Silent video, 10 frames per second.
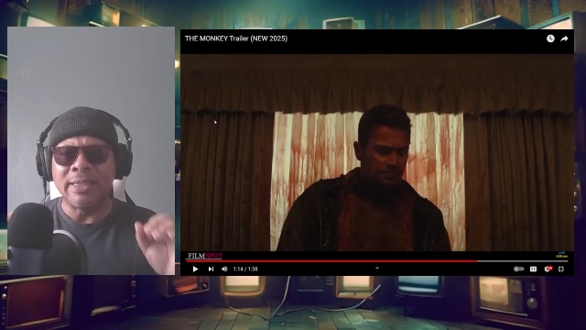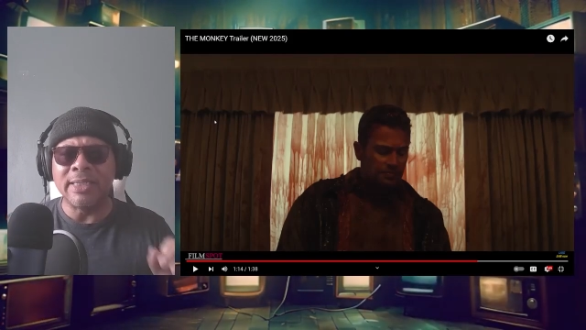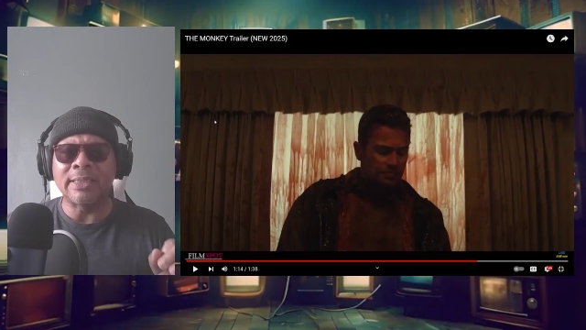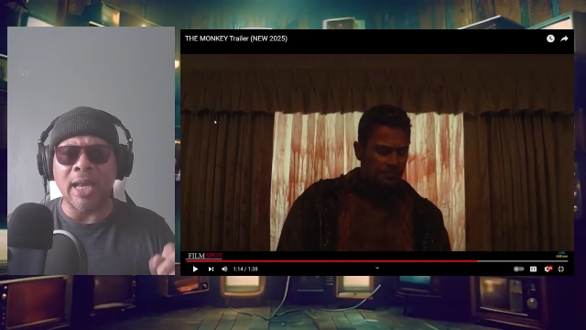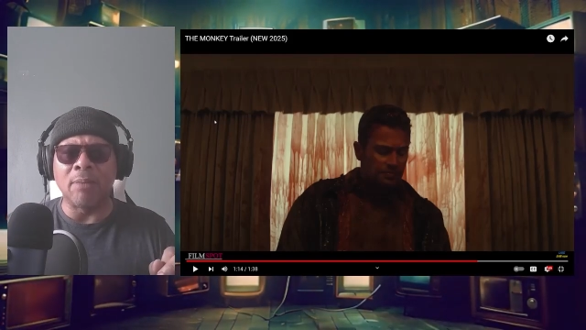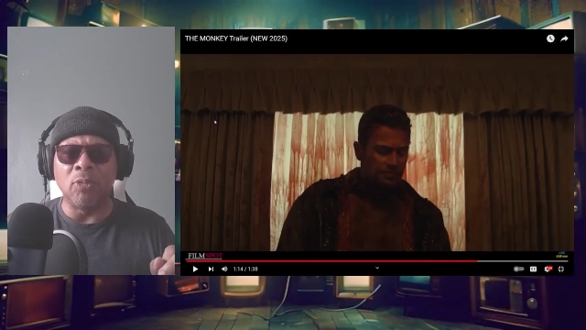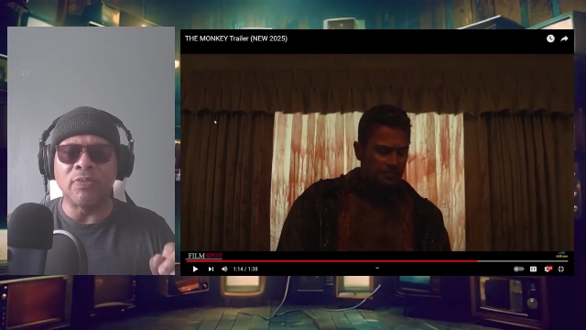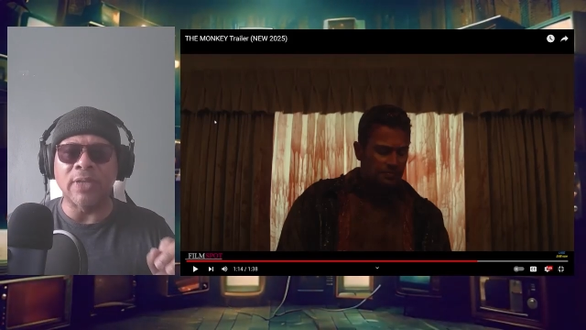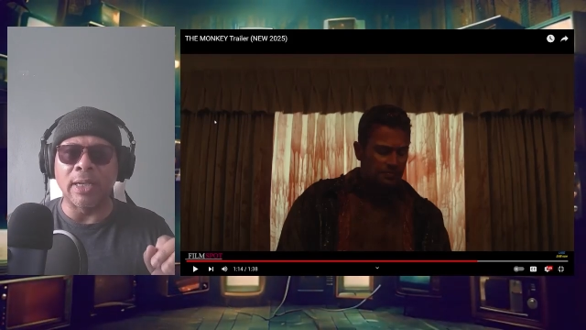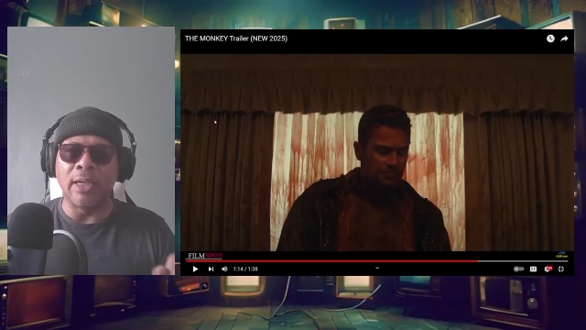Speaker 1: these kind of
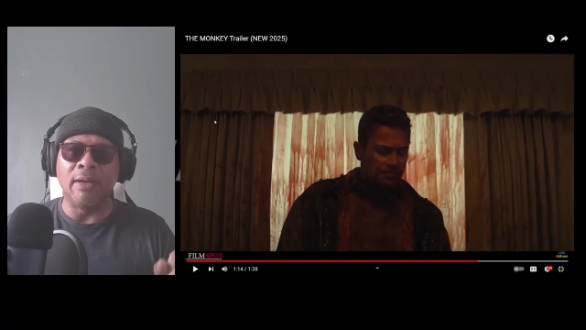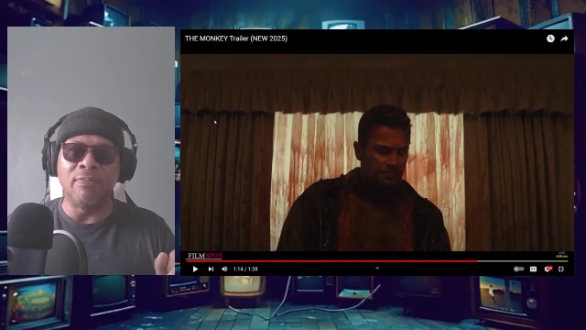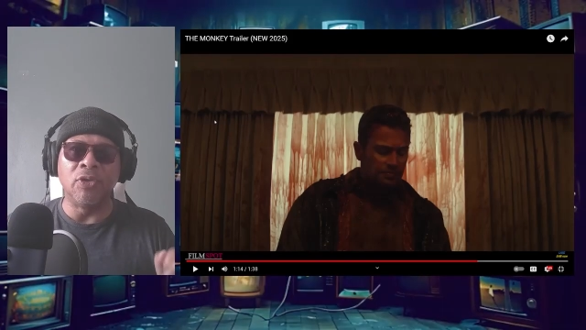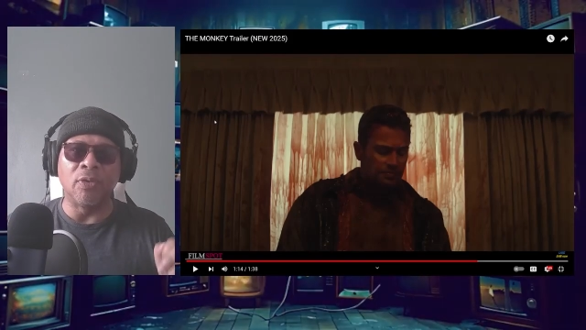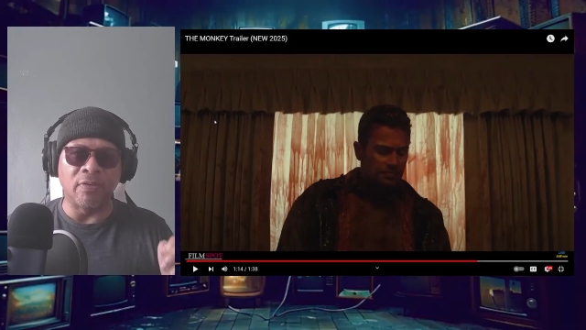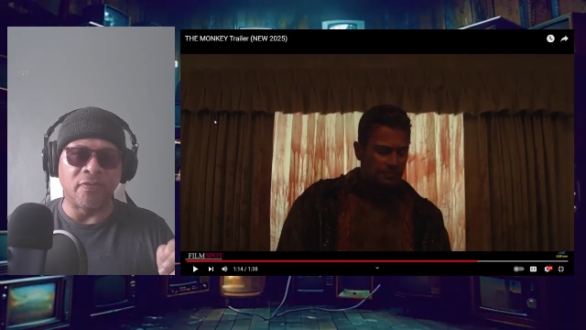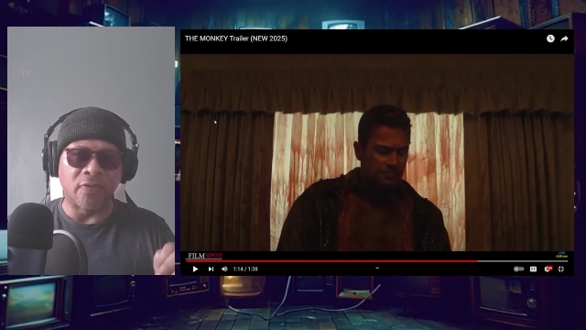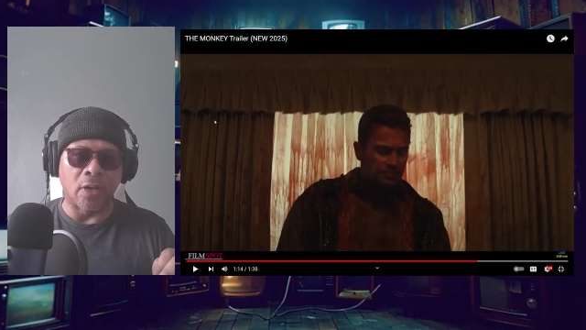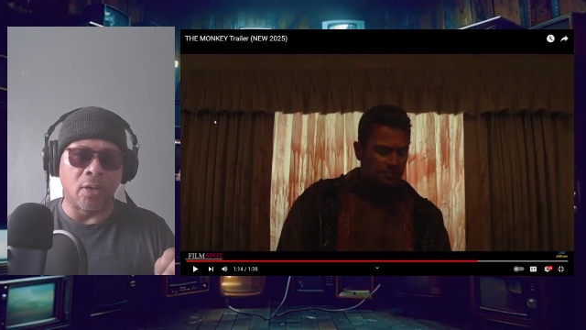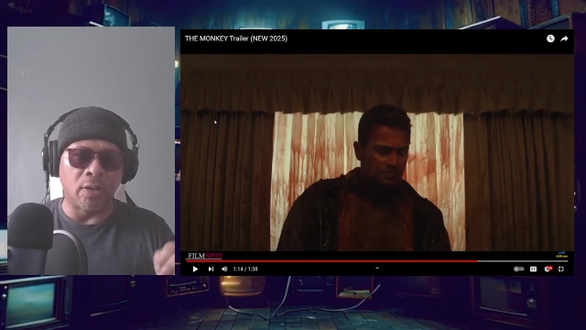movies I love during the
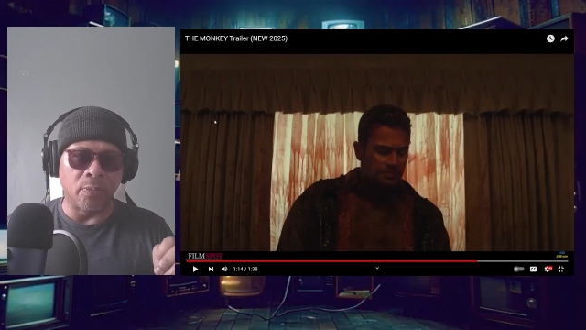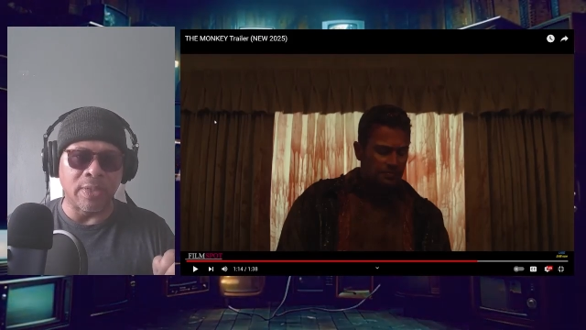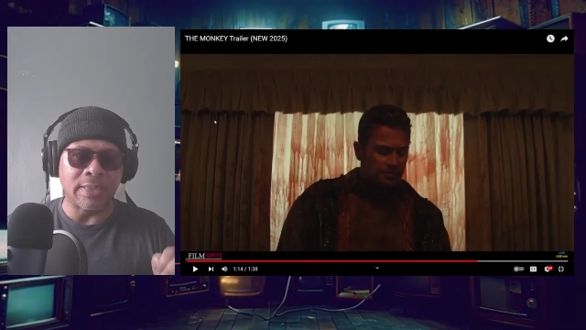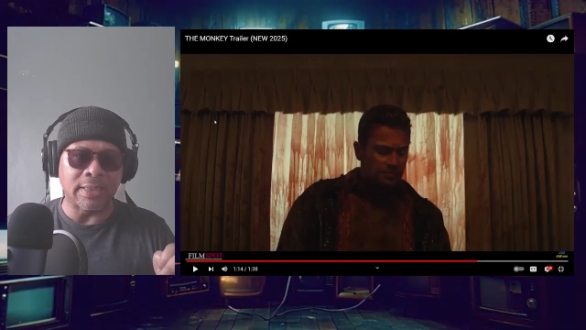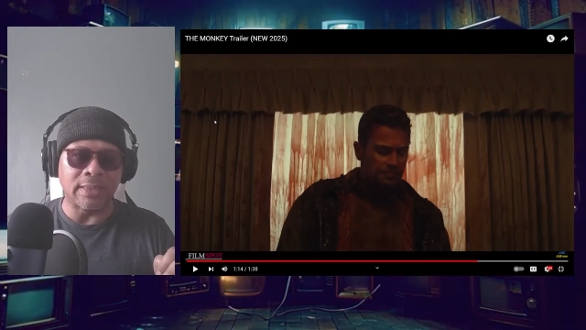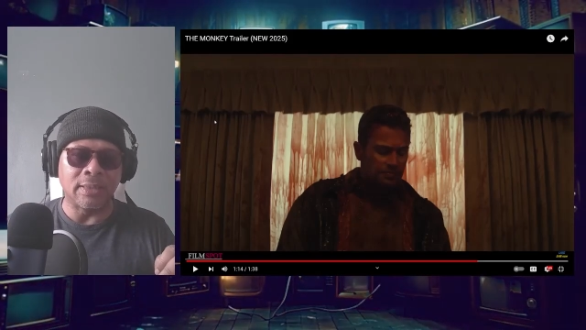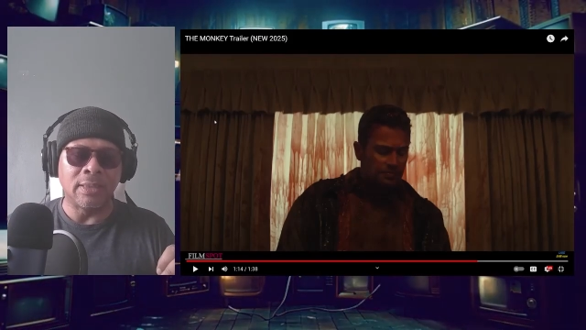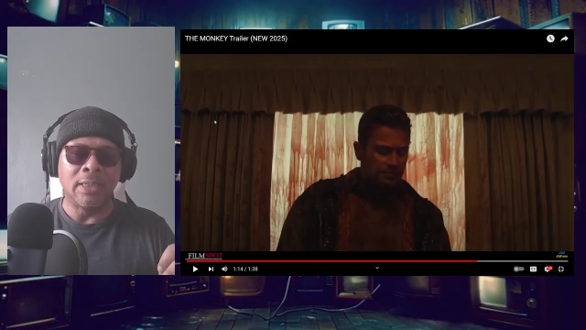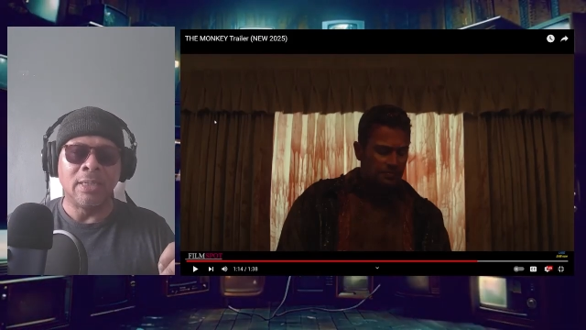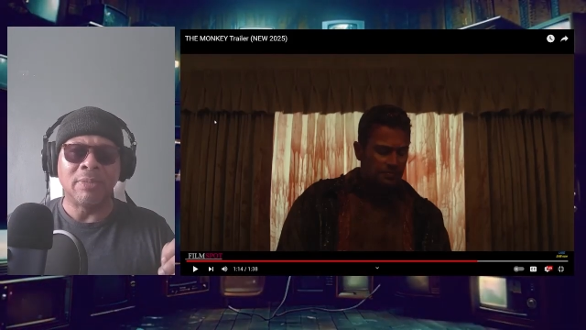fall and winter,
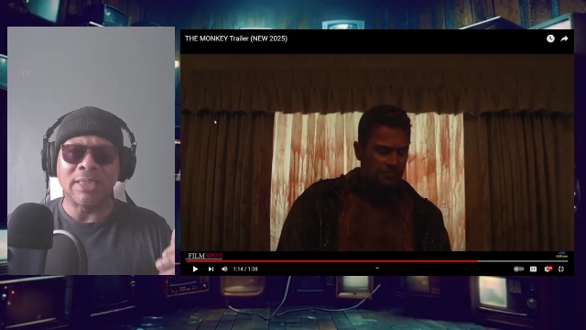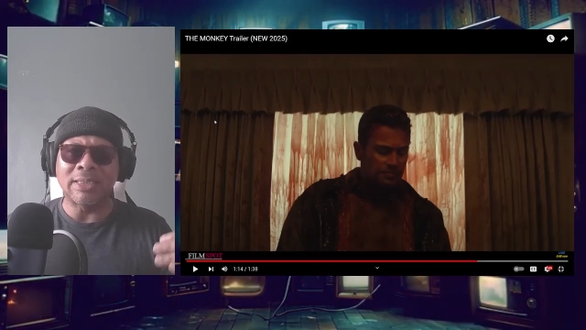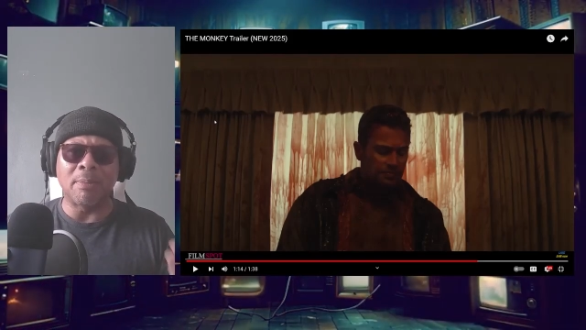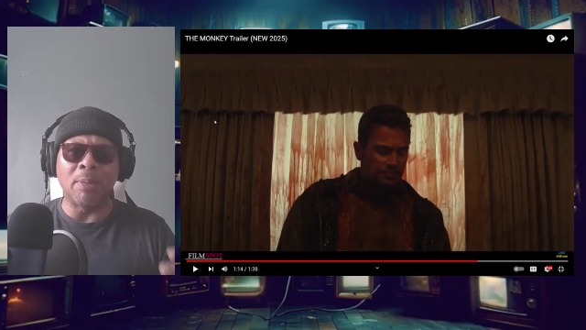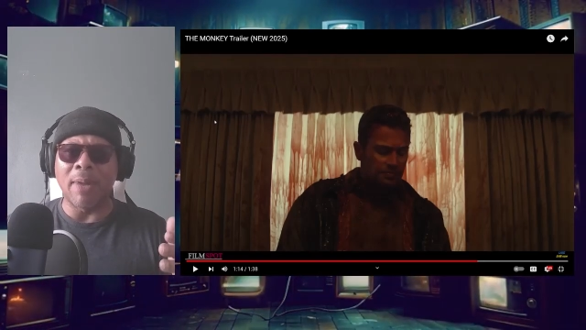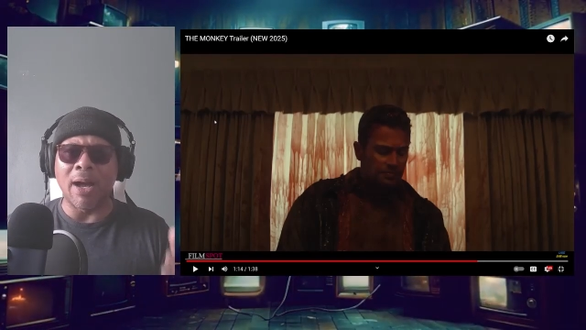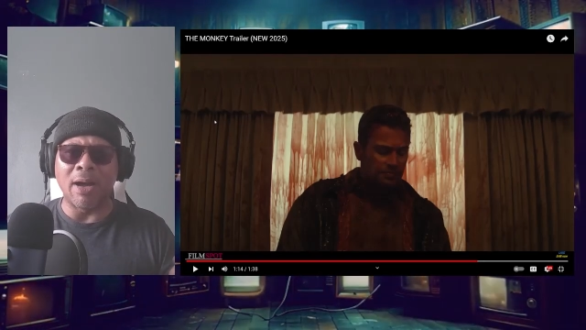because something about